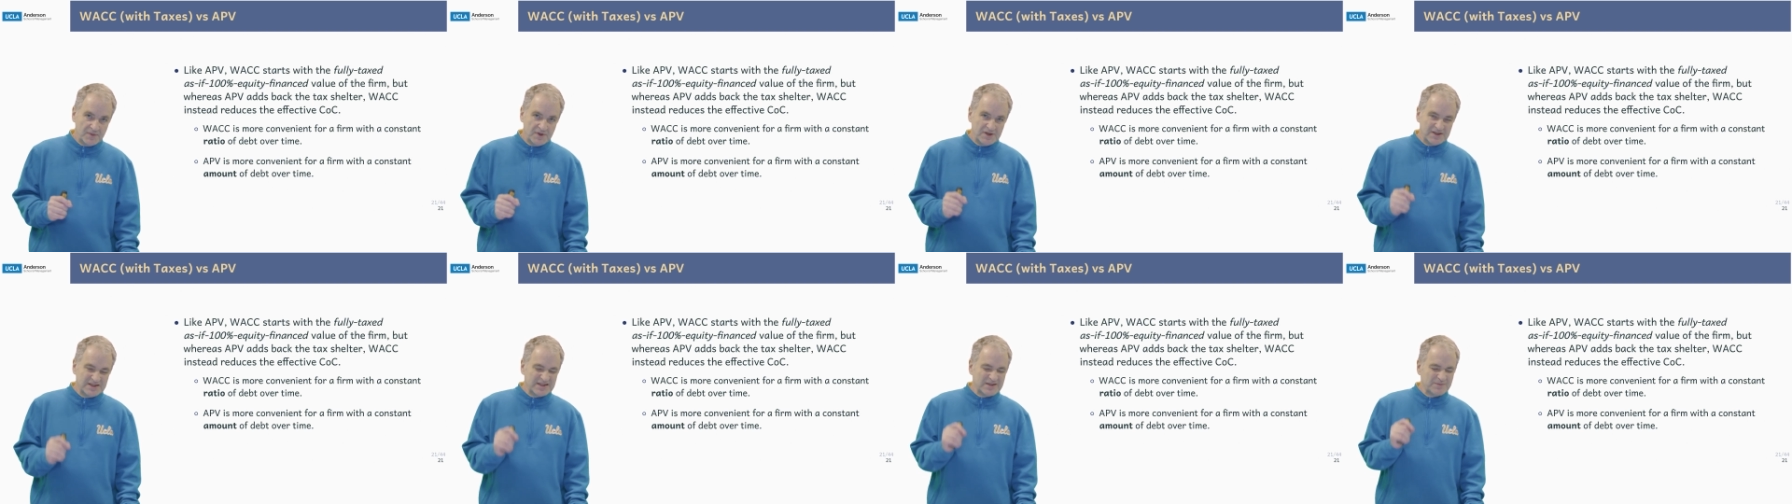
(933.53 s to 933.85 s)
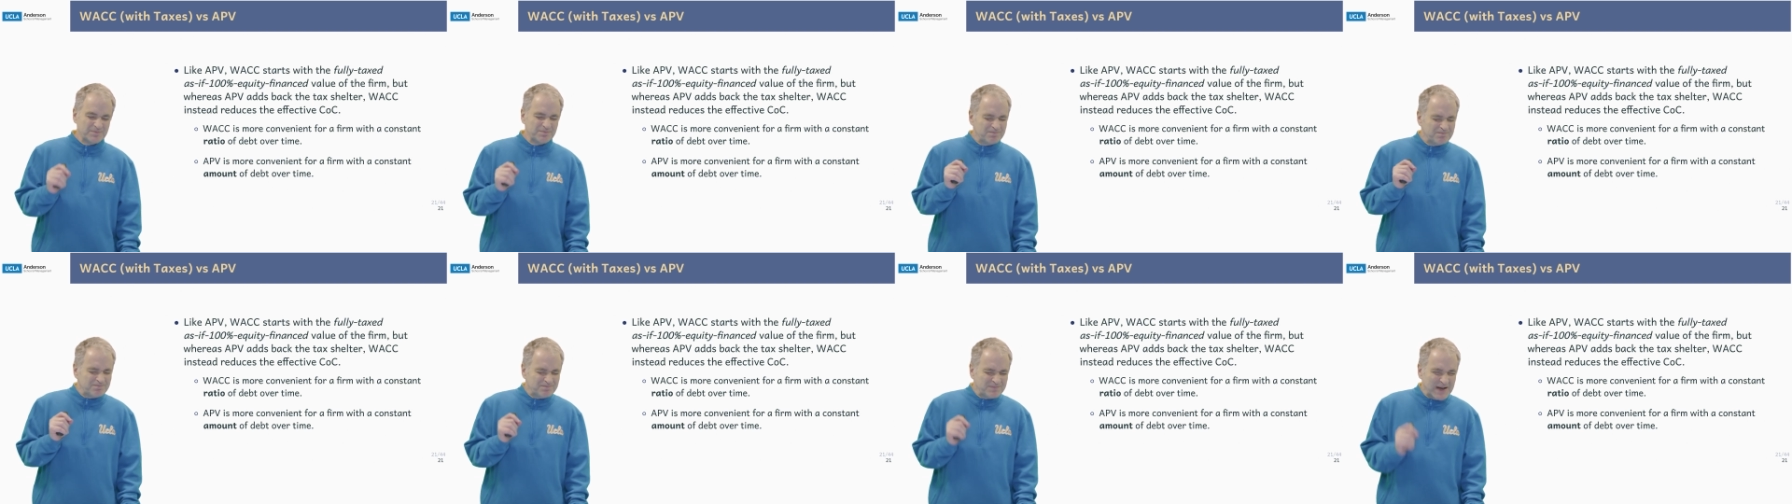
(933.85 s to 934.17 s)

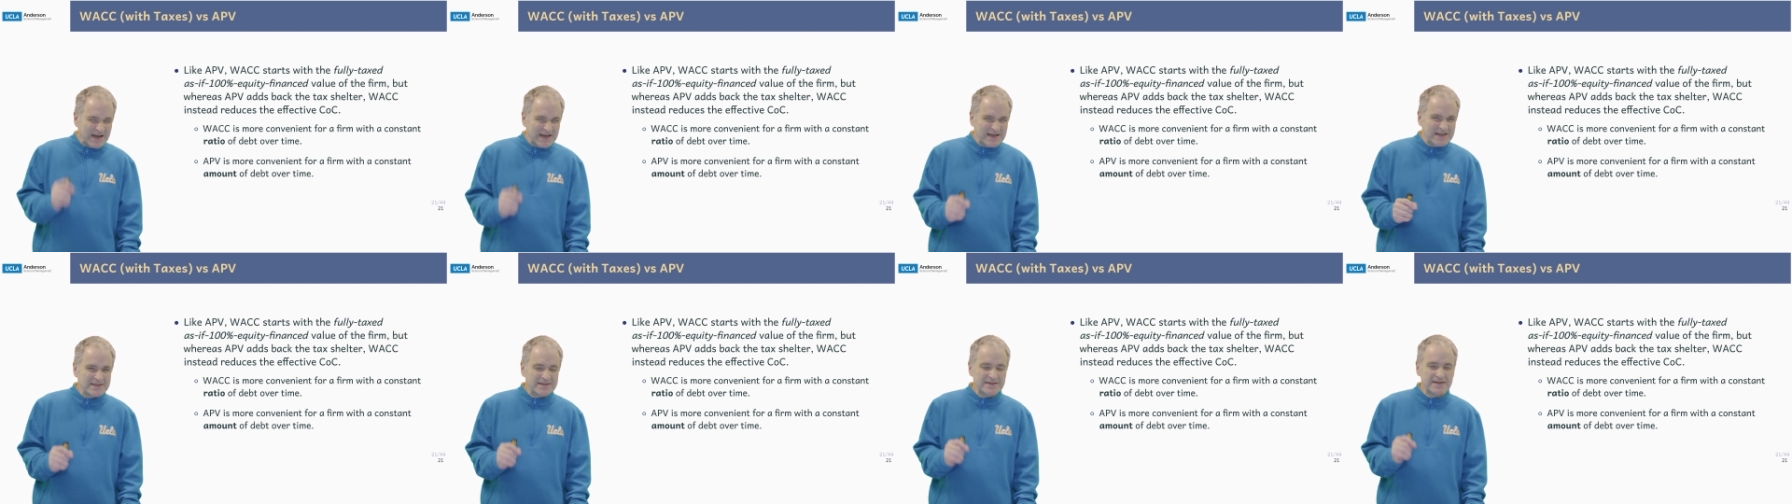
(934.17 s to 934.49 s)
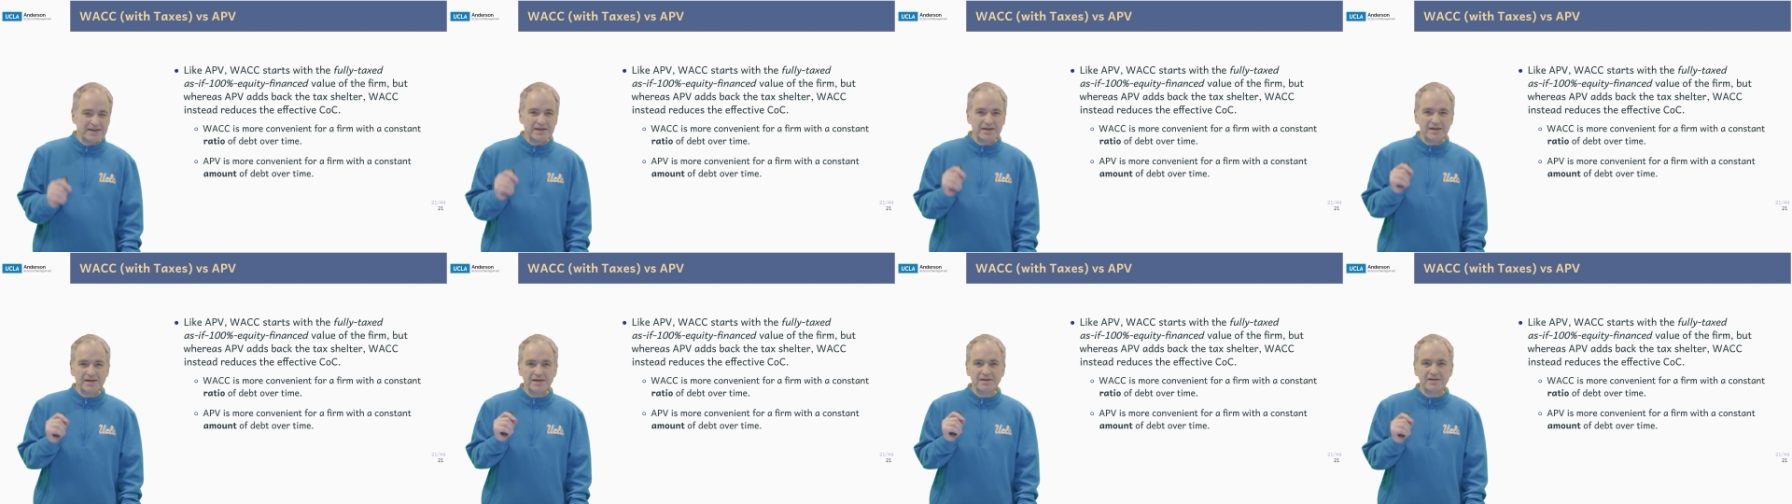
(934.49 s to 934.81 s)
It's
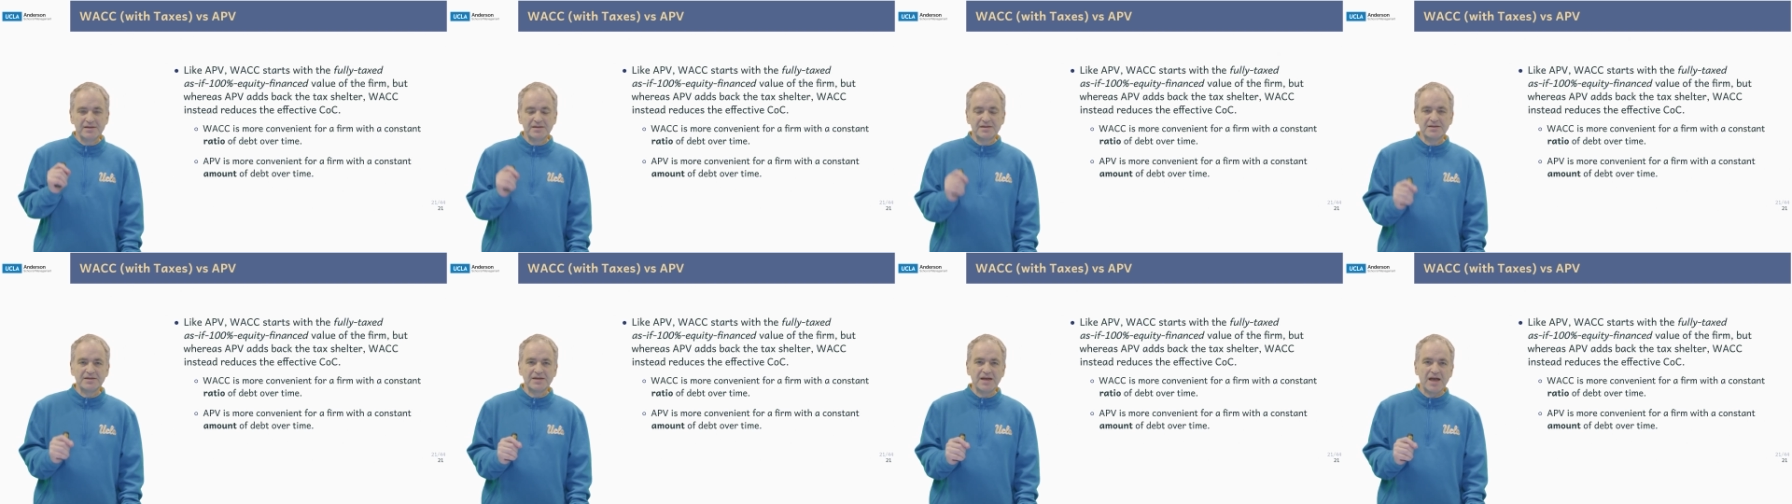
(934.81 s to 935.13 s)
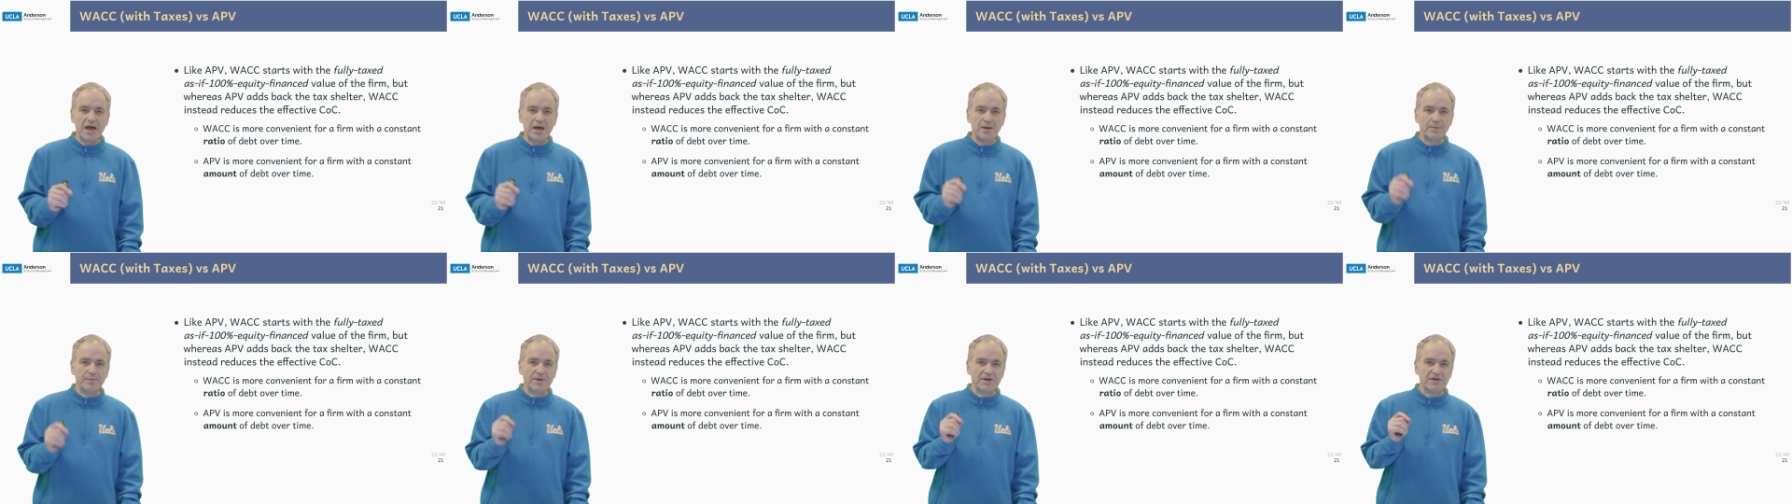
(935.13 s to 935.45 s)
basically the
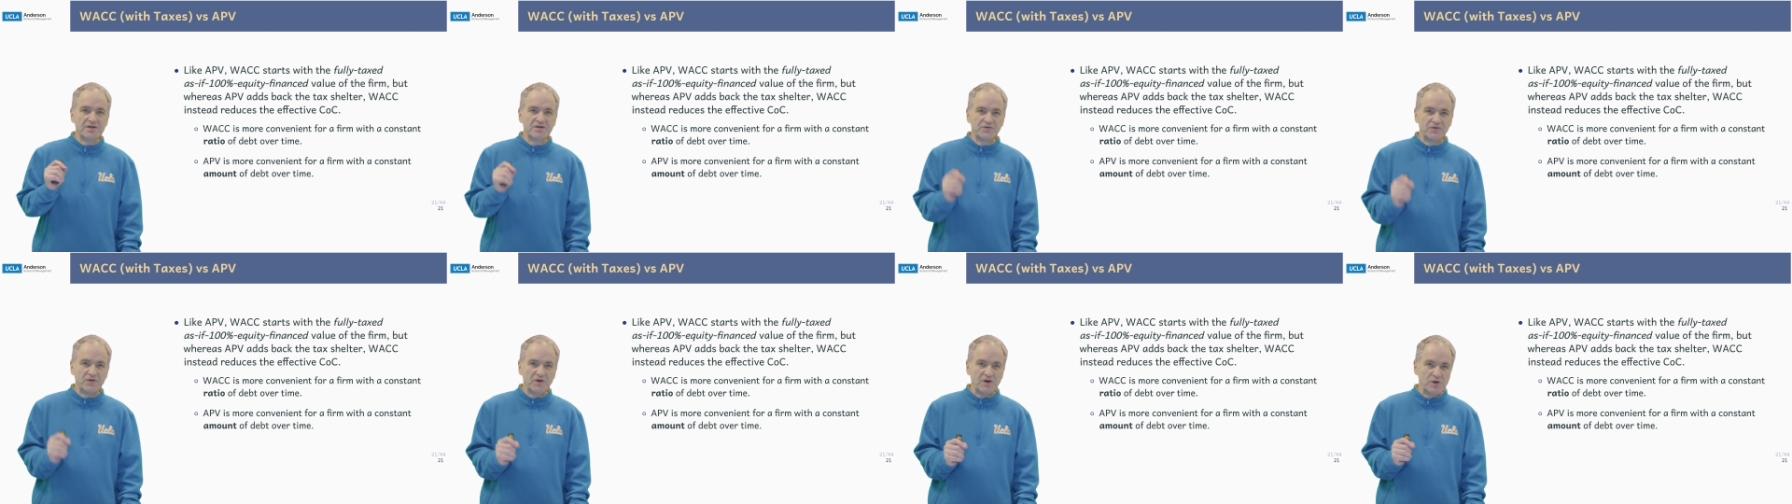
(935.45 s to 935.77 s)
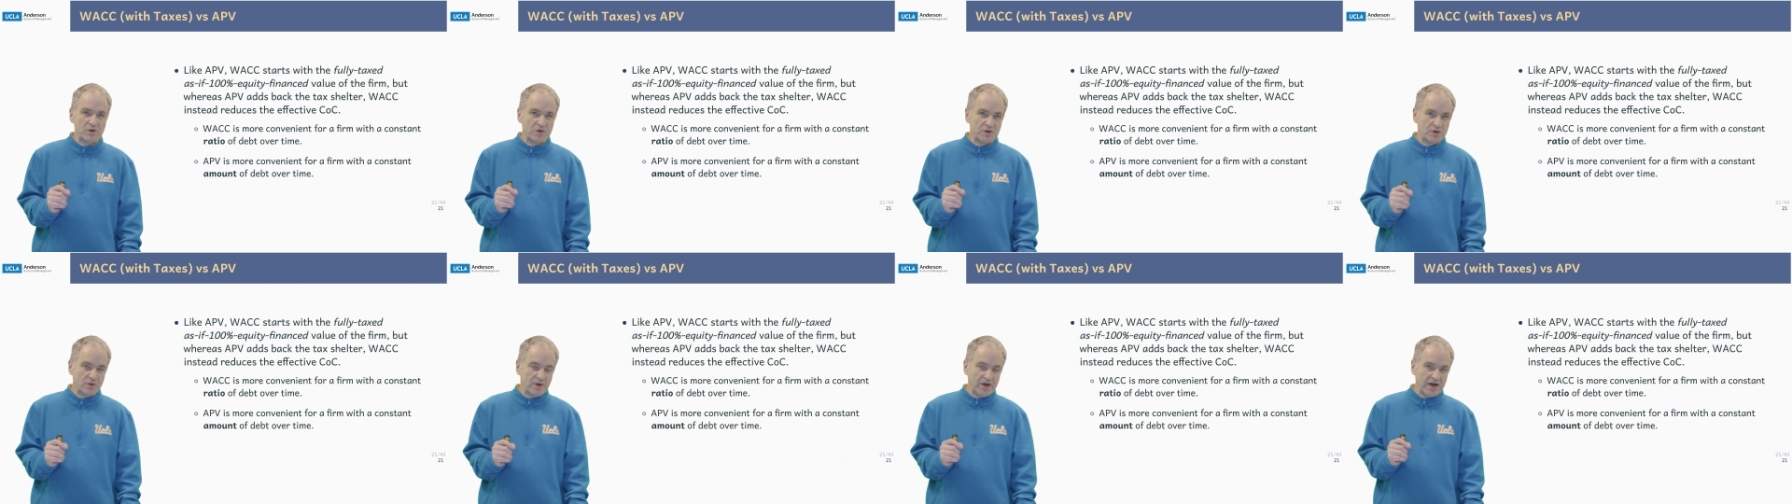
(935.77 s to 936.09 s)
same as flow
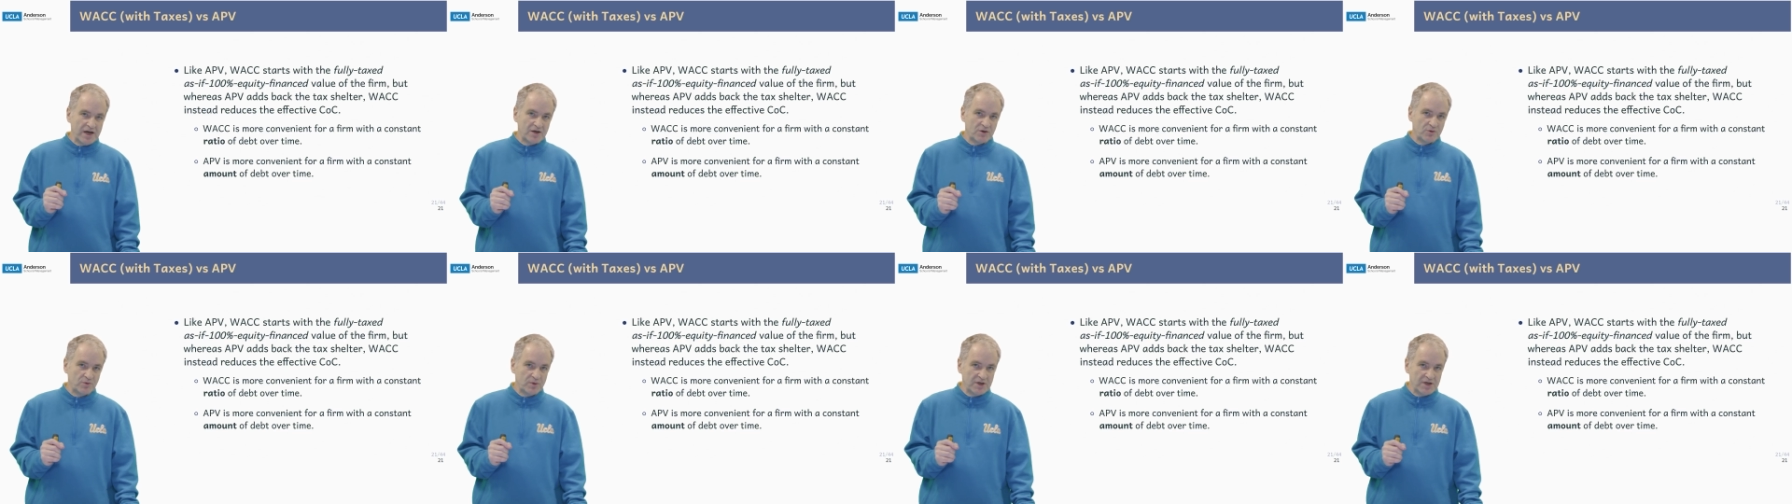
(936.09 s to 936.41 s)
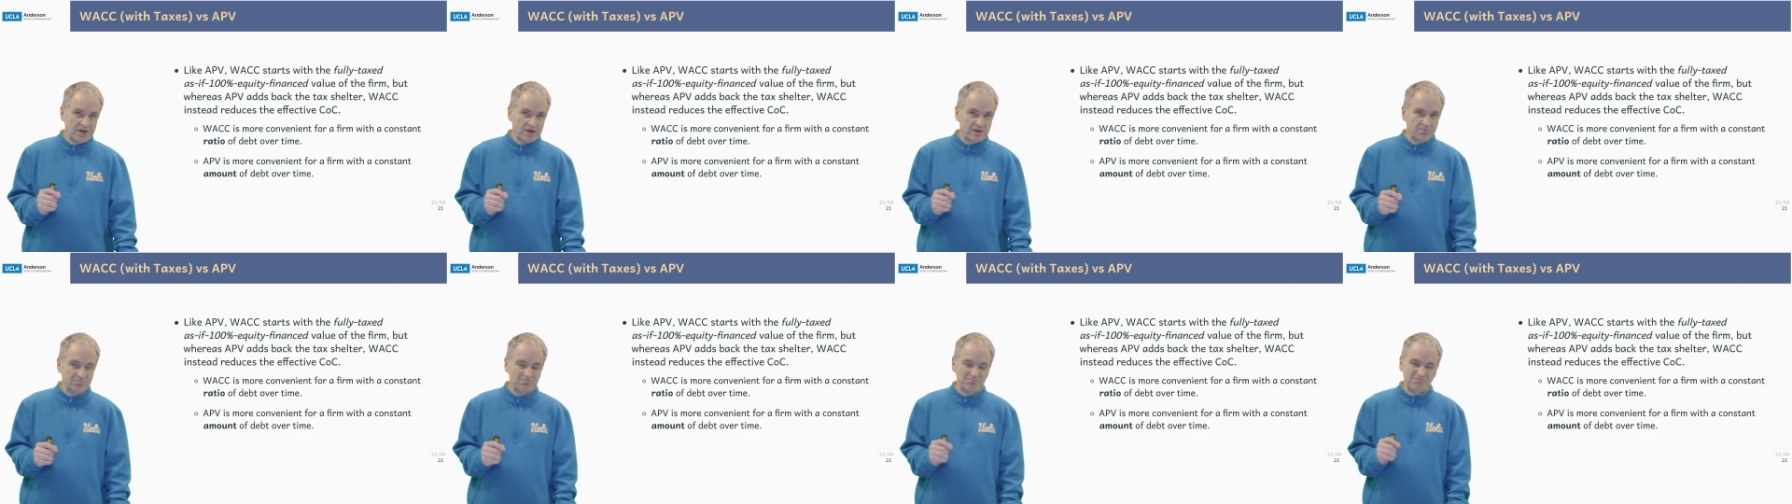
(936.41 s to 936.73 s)
to equity,